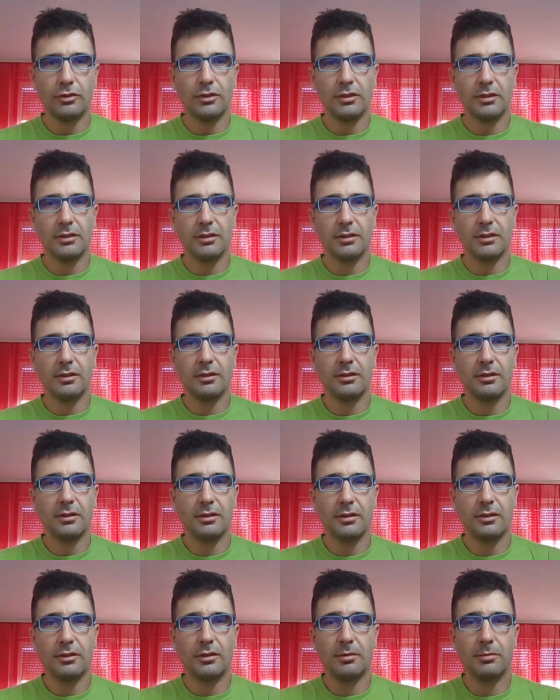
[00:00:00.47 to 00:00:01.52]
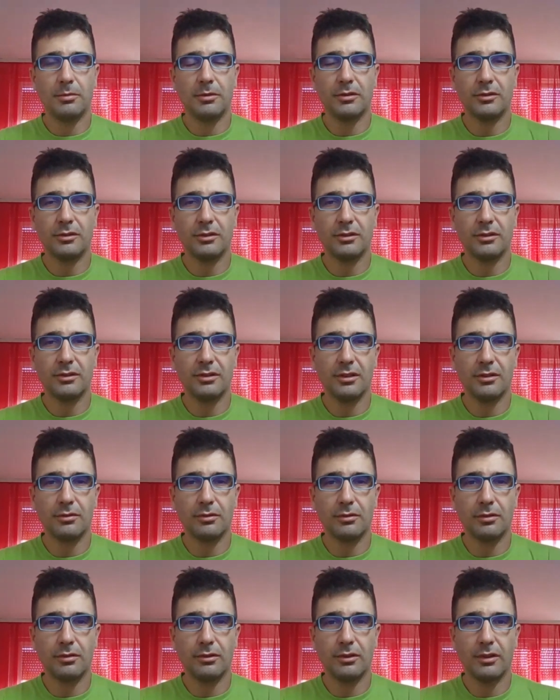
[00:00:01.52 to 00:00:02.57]
Gillian uh, Robertson is
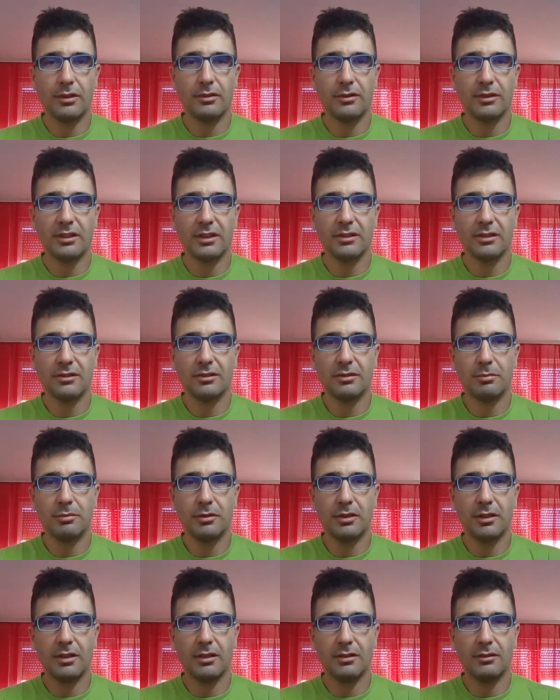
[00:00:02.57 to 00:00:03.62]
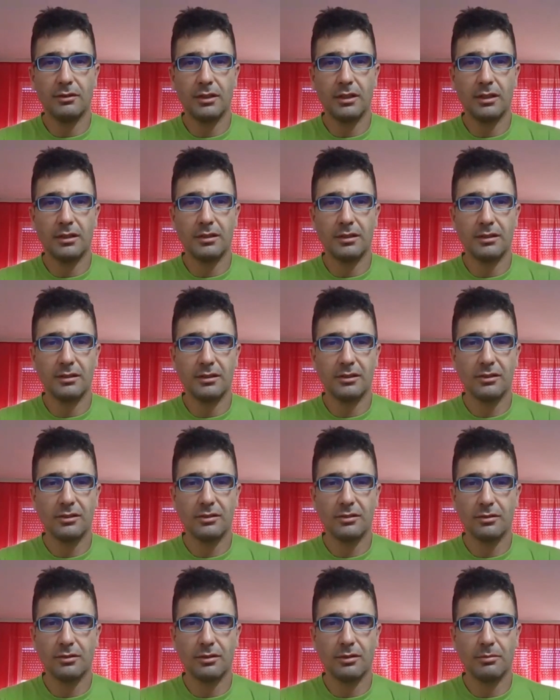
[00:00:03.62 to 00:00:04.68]
set to go down against Polyana Viana, and
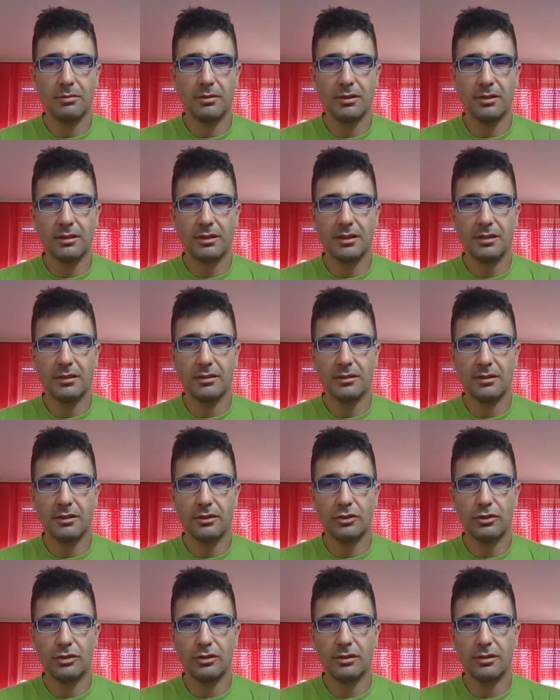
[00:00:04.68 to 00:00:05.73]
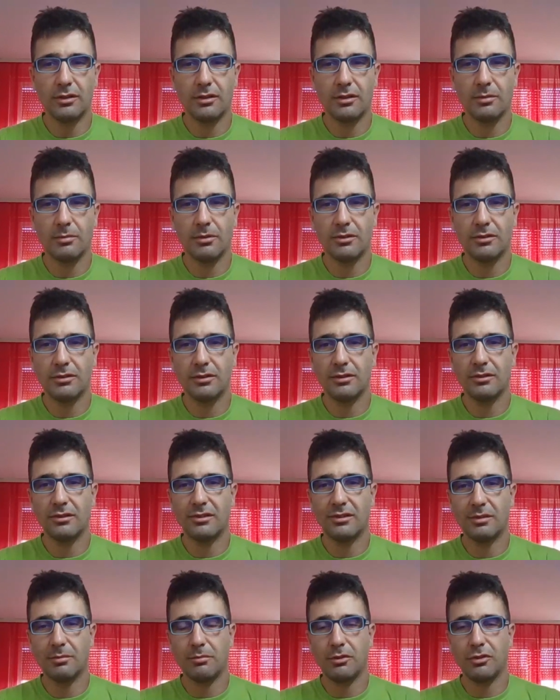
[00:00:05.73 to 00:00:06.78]
this is going to be a great clash. Gillian Robertson
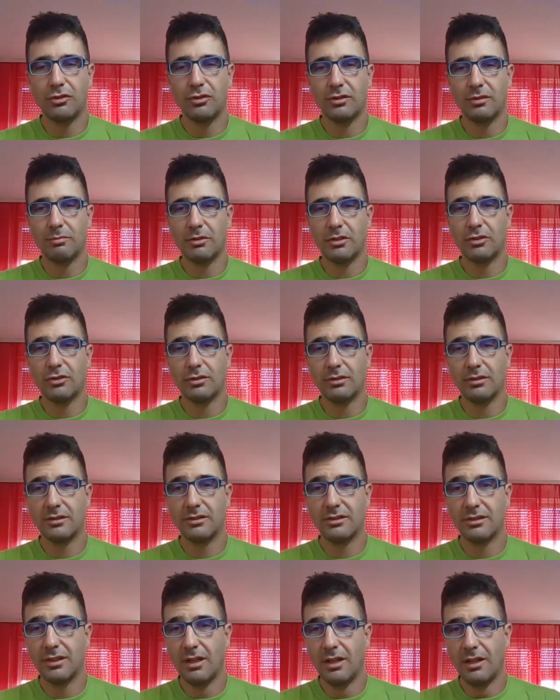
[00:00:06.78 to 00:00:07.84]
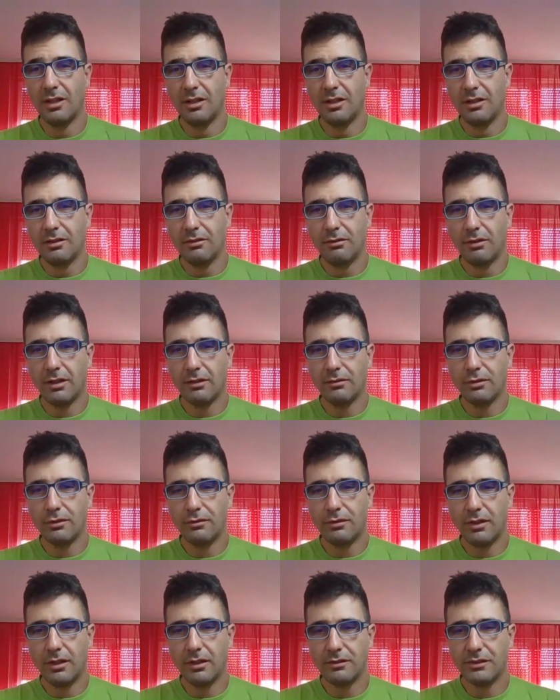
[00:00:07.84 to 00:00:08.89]
is a submission specialist,
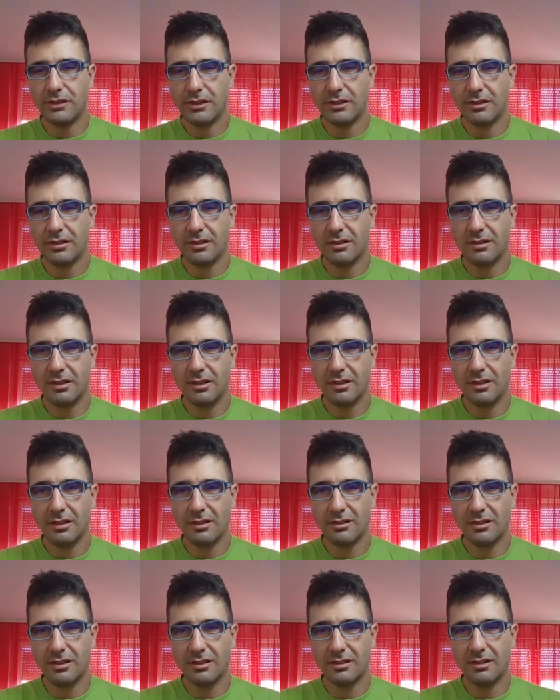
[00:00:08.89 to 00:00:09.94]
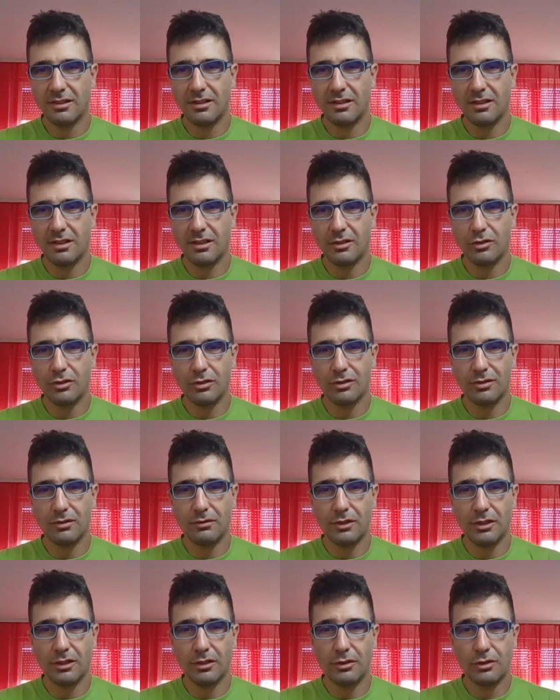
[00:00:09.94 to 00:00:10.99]
5'5", 63, 63 inches
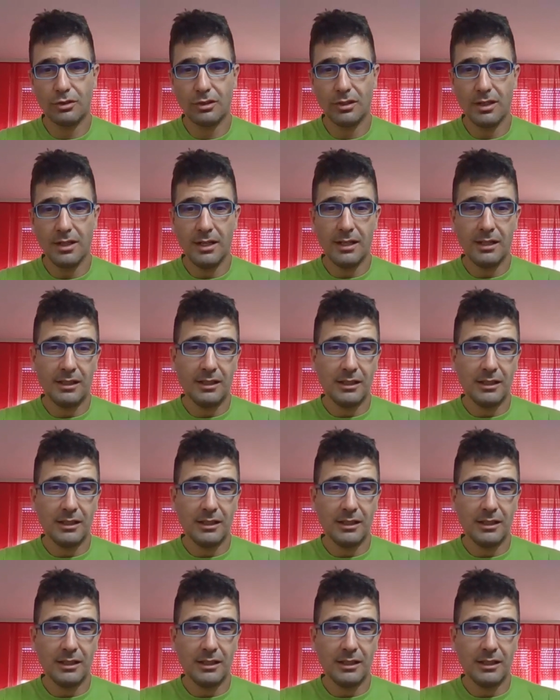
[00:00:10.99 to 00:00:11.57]
of reach.